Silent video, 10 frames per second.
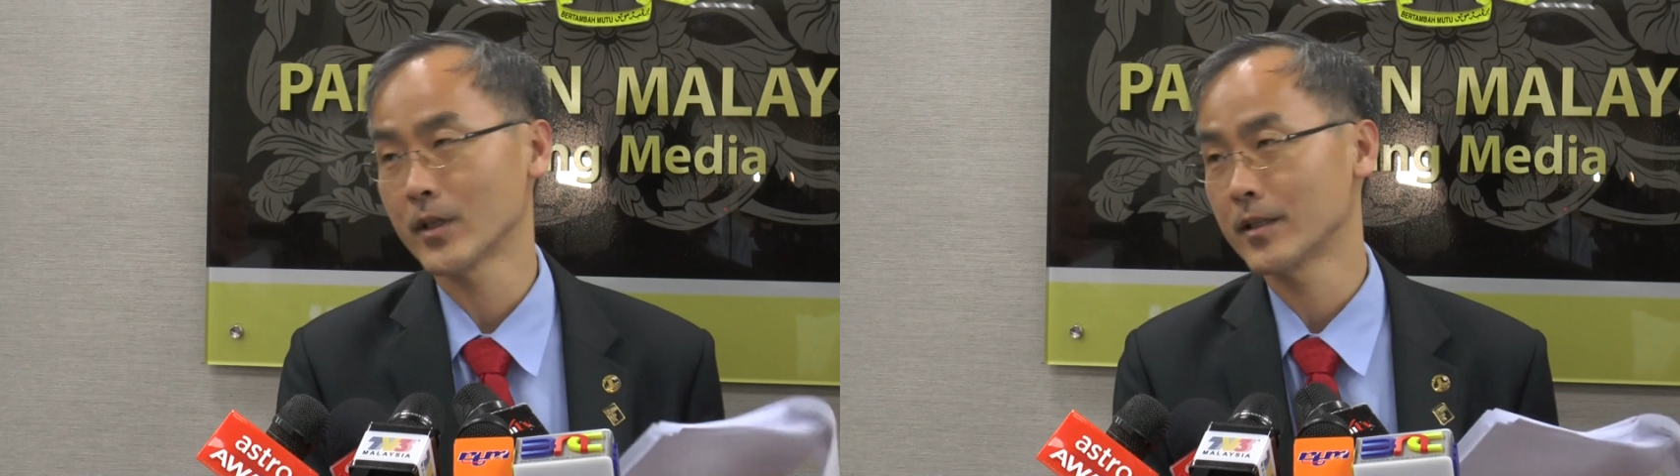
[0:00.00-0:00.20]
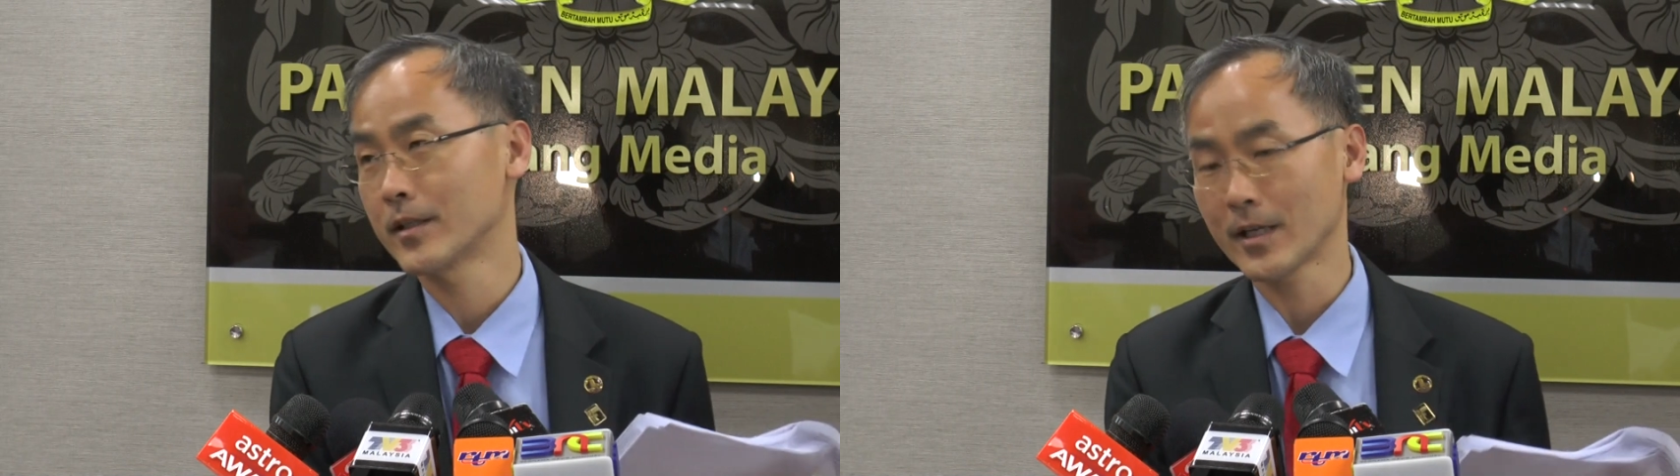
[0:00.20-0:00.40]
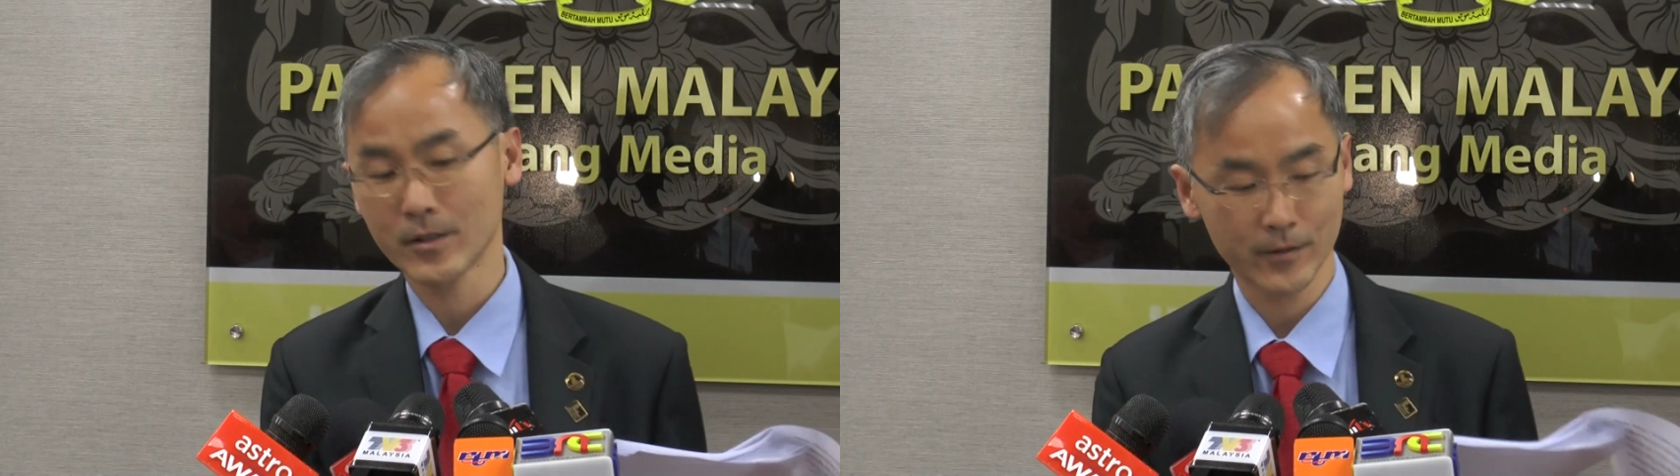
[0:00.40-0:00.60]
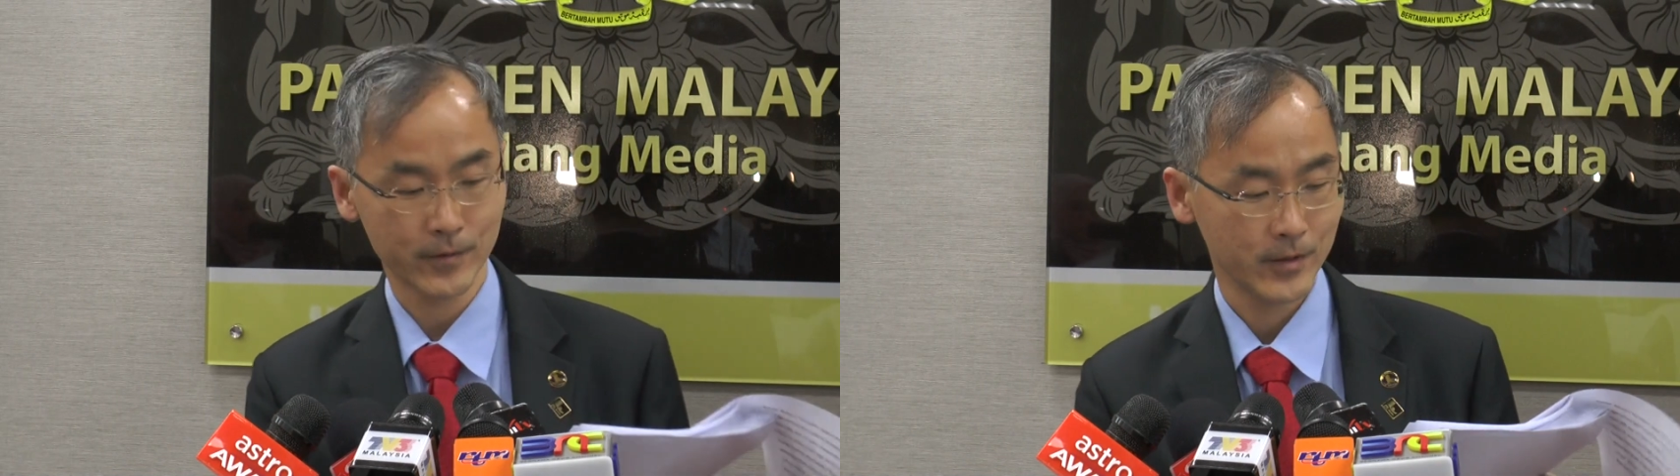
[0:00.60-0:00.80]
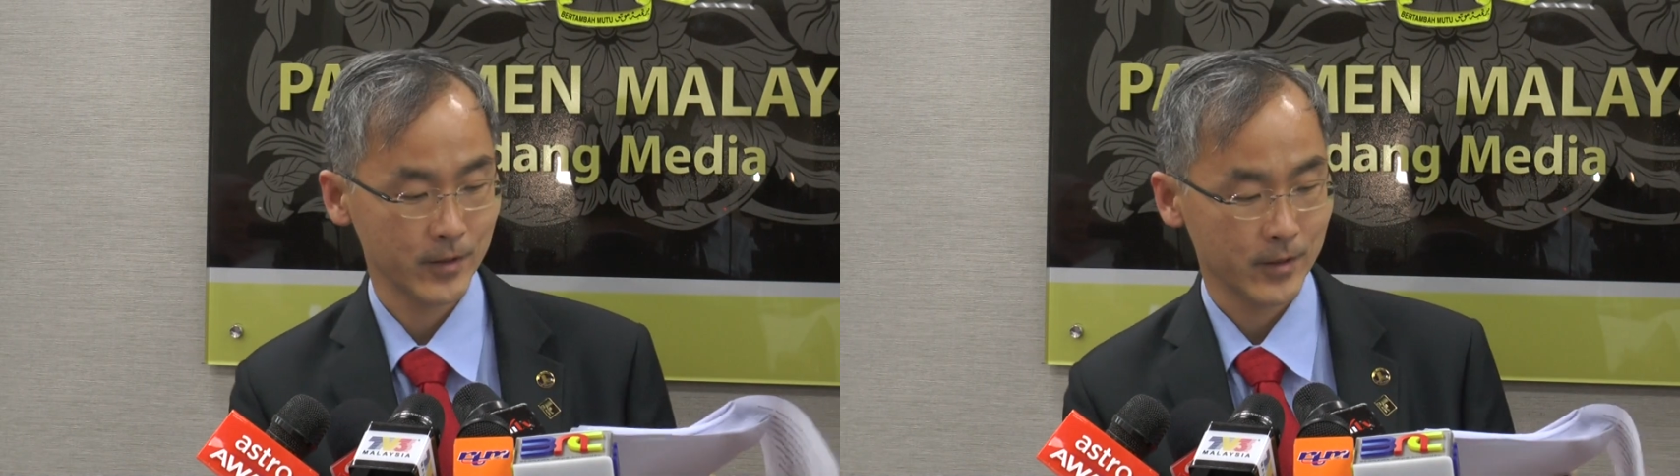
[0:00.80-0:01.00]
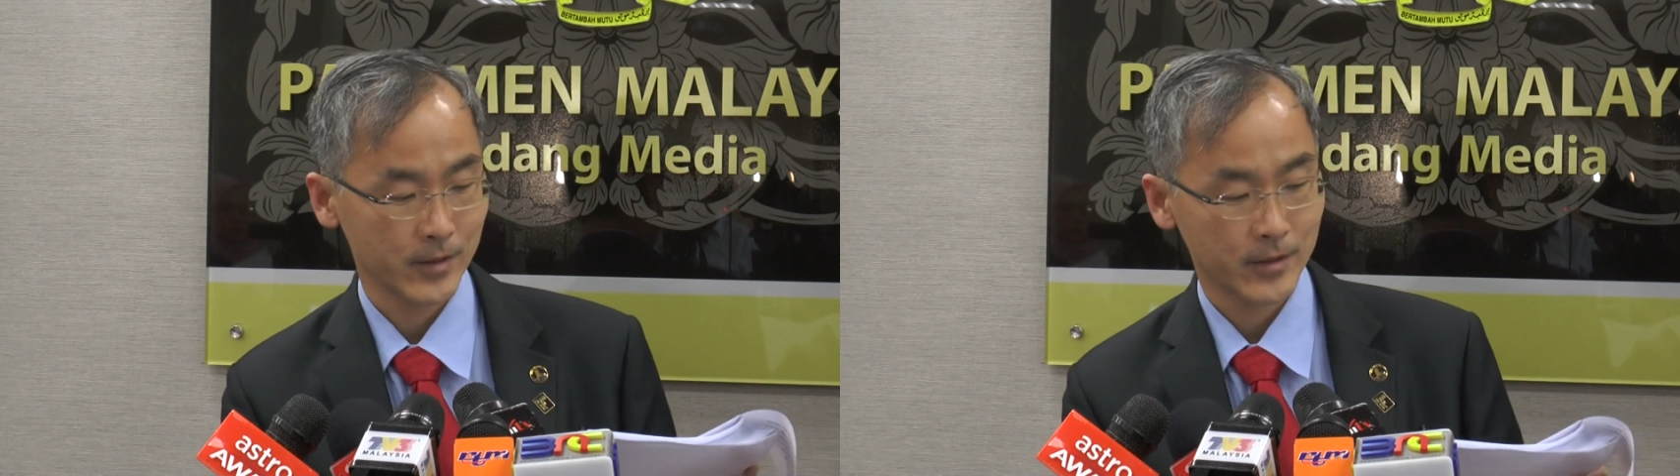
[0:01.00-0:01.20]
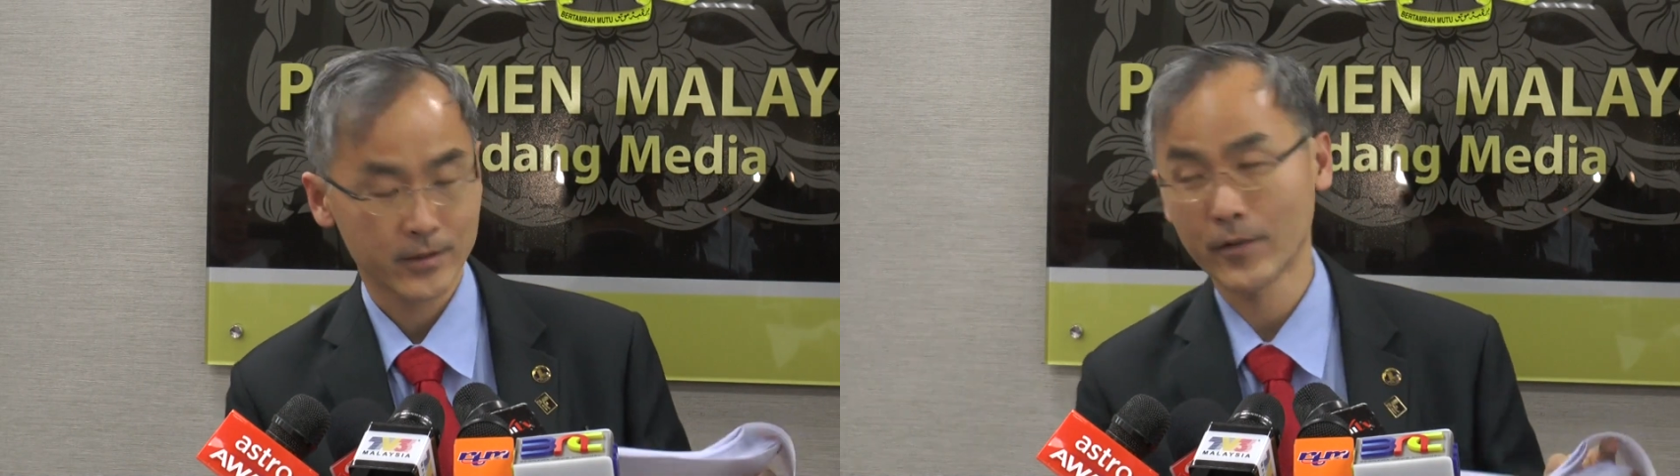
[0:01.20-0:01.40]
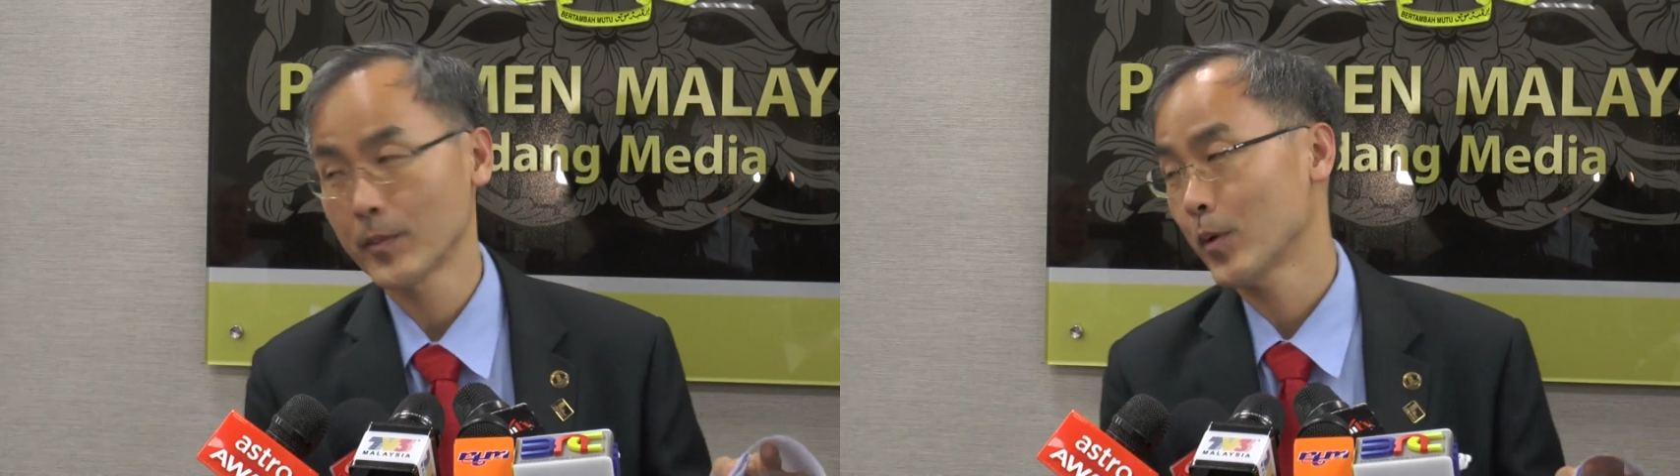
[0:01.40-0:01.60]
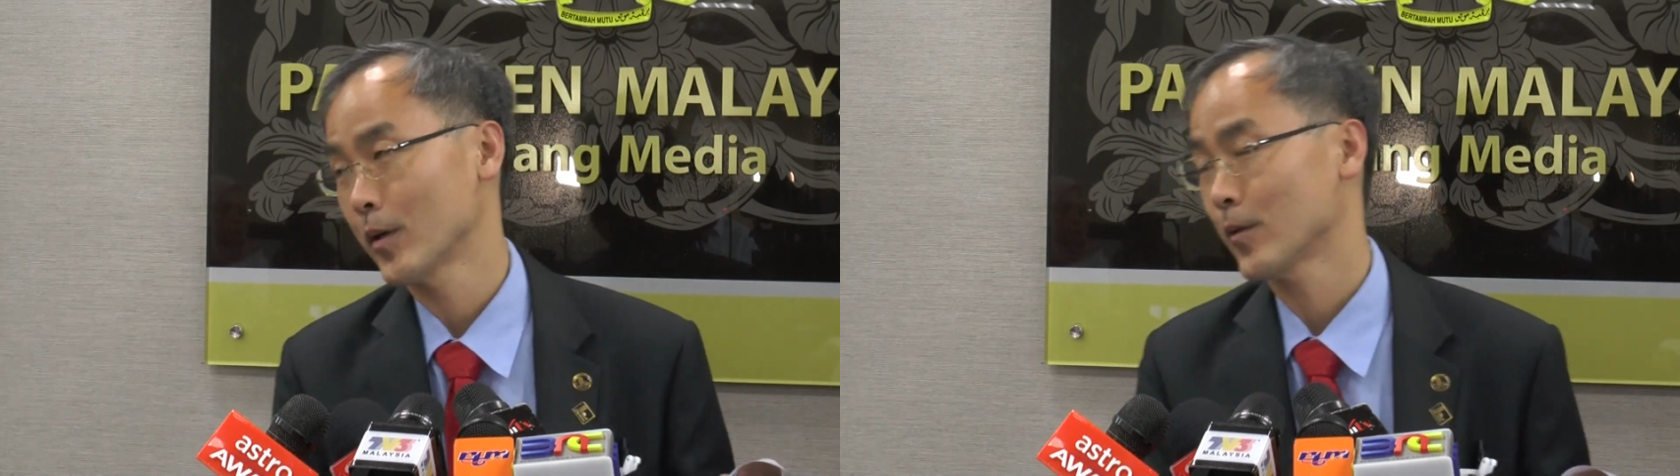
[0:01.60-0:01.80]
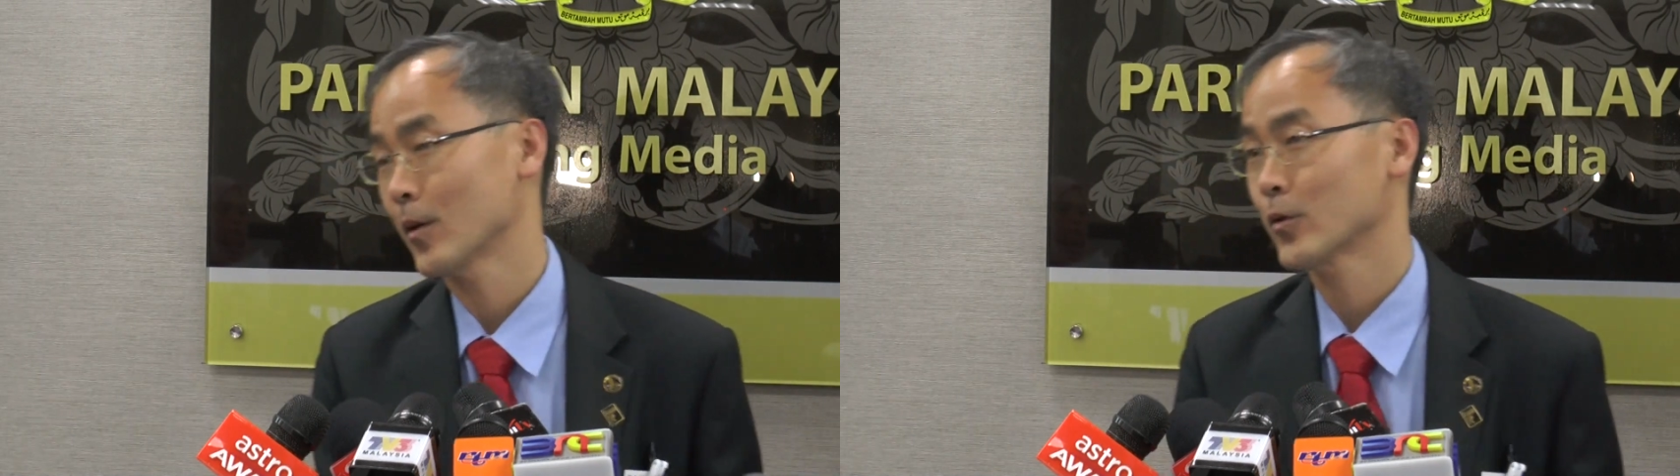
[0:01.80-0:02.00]
a debt of
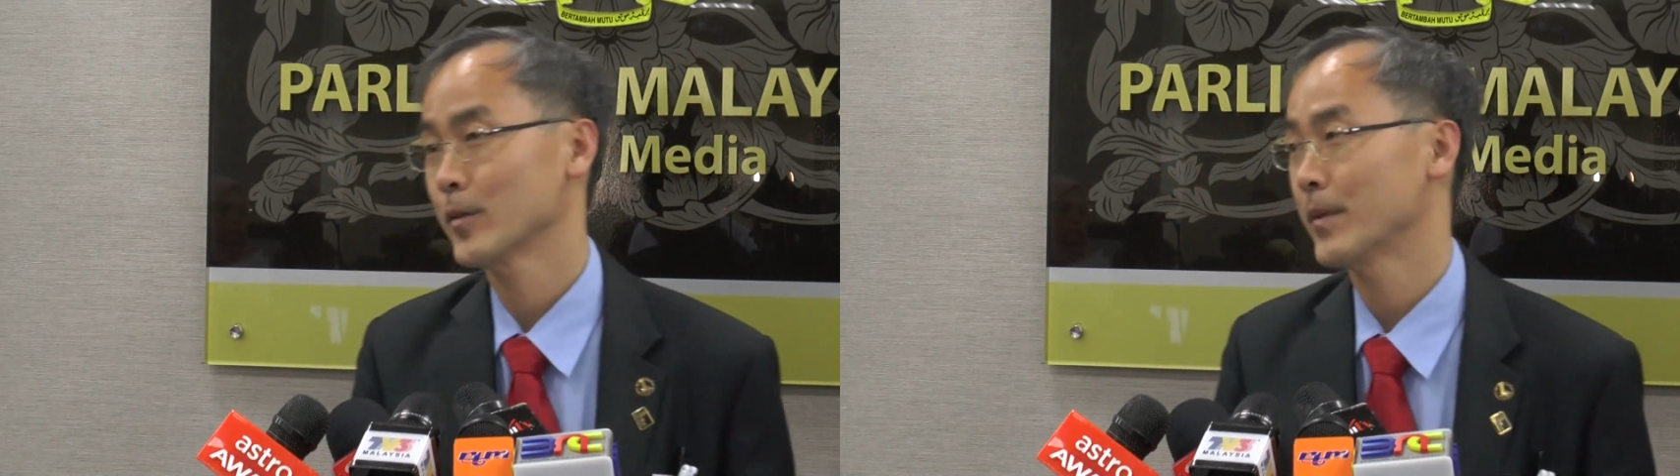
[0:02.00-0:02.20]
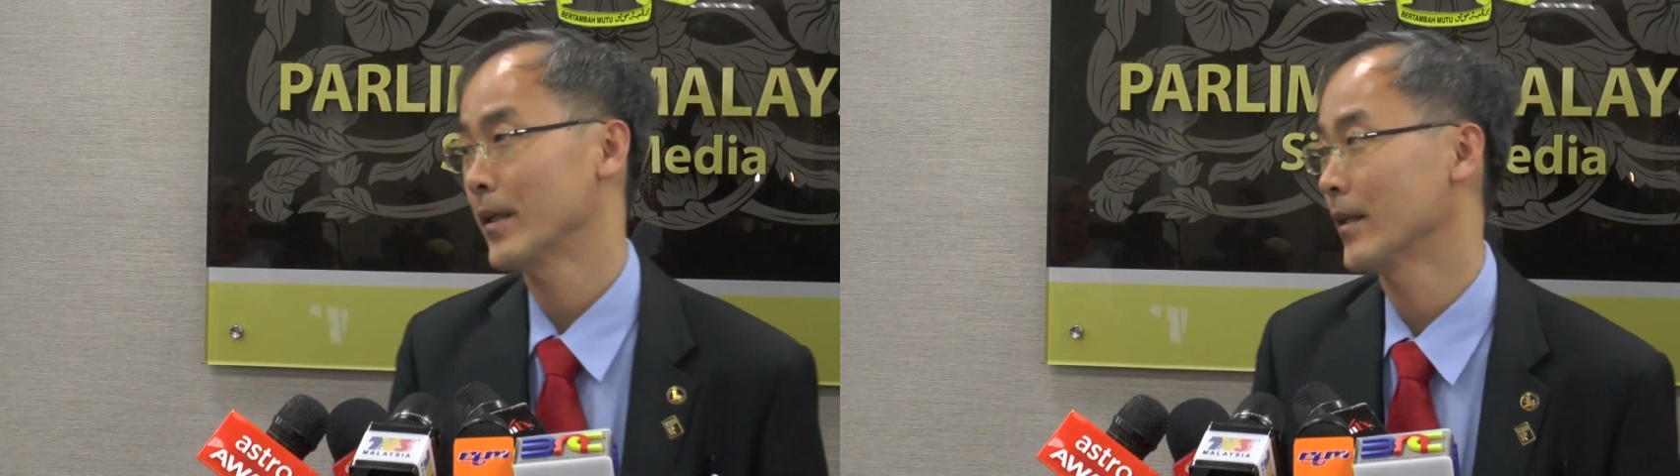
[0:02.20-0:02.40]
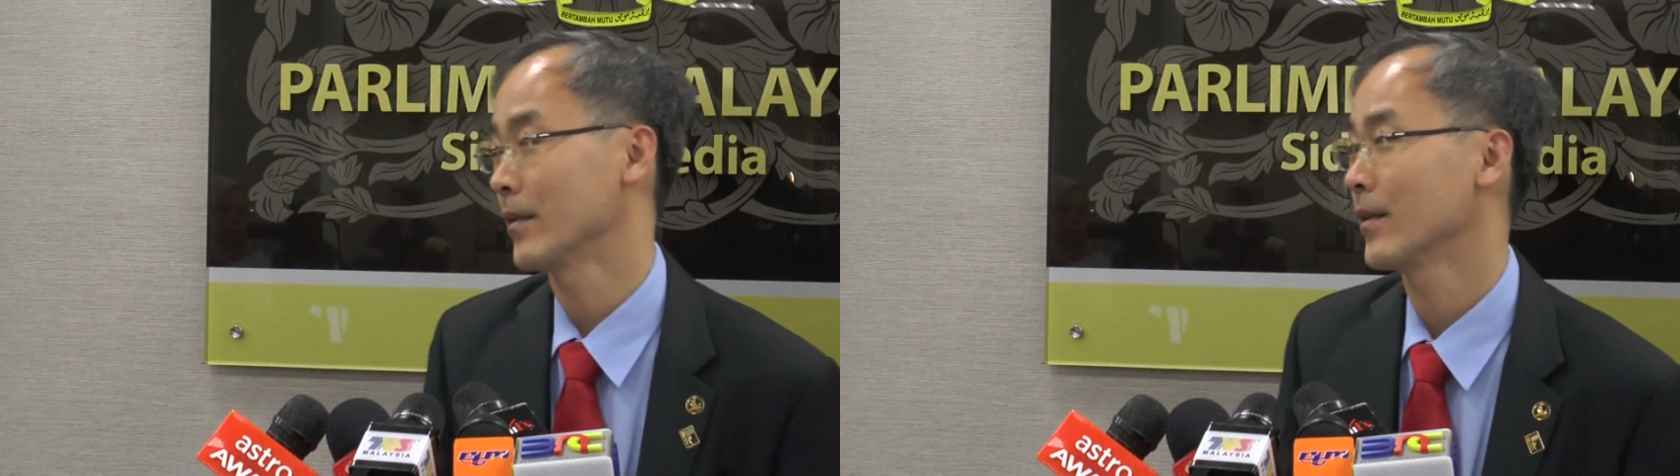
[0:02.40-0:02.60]
7.43 billion.